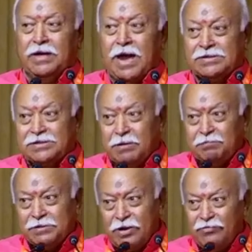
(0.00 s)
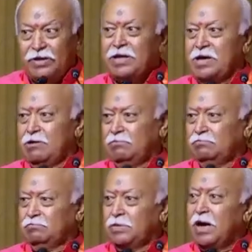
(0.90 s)
It accepts everything
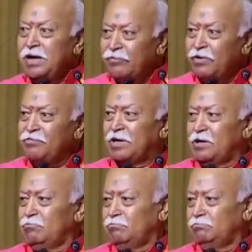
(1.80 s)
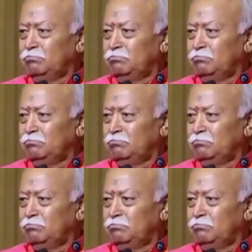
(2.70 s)
and everyone.